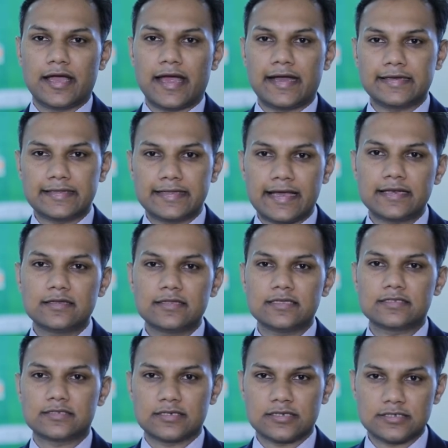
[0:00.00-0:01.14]
and then
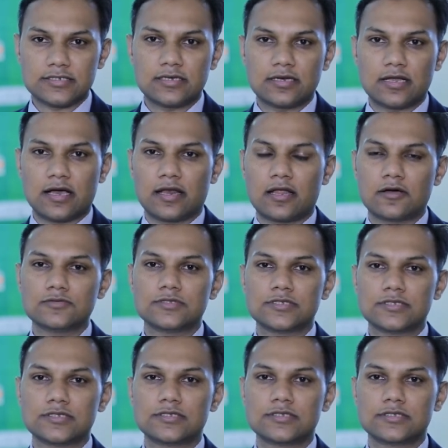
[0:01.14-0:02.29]
the surgeon
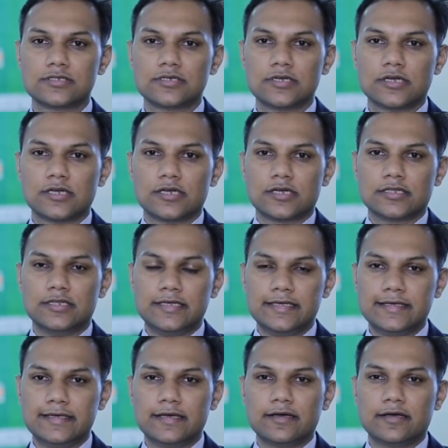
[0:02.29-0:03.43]
announces
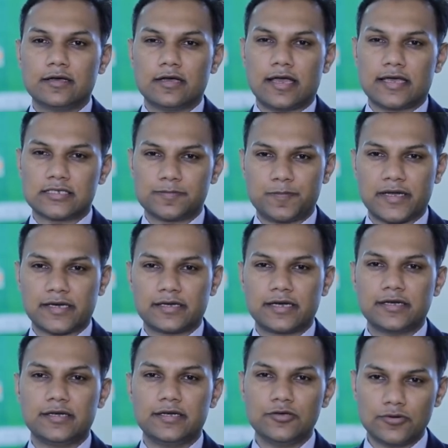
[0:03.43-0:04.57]
the
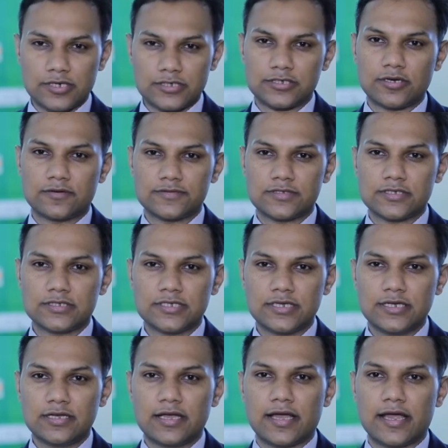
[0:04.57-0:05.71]
expected duration of
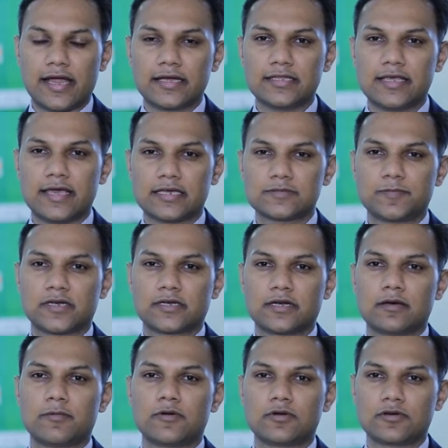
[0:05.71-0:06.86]
surgery and the
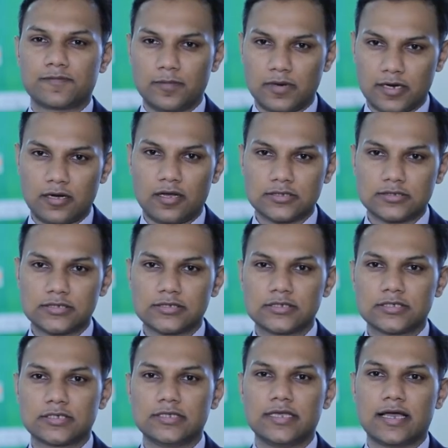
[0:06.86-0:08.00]
expected amount of blood loss.
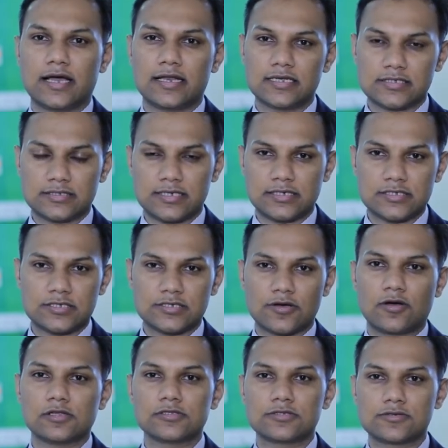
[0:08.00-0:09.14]
The anesthetist
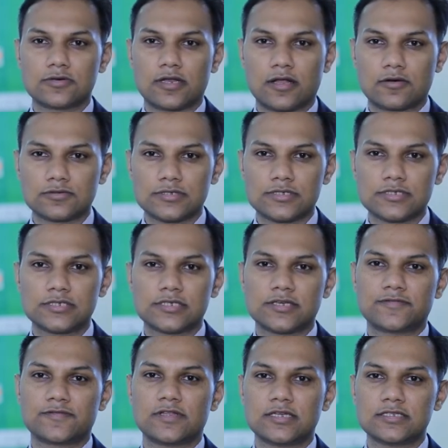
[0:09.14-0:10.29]
also announces
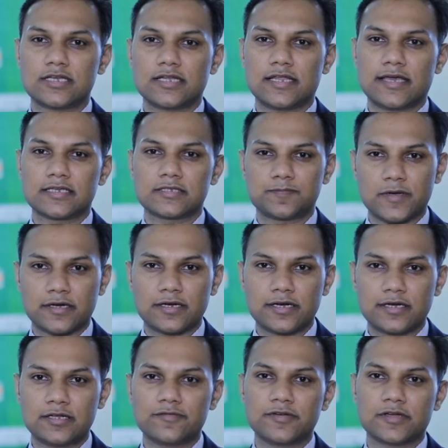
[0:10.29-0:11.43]
if there is any
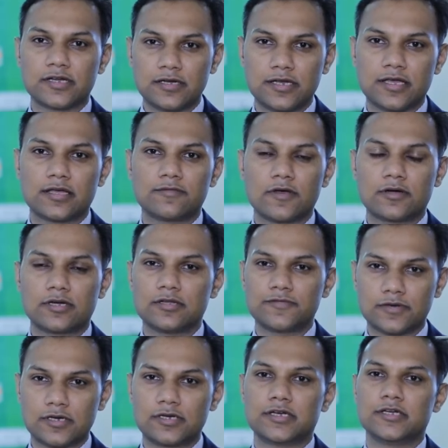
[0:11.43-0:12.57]
expected difficult airway or
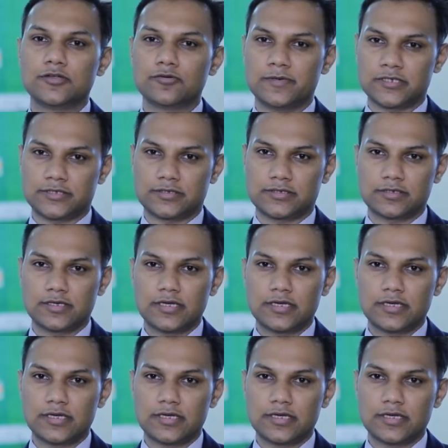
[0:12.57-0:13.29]
difficult intubation.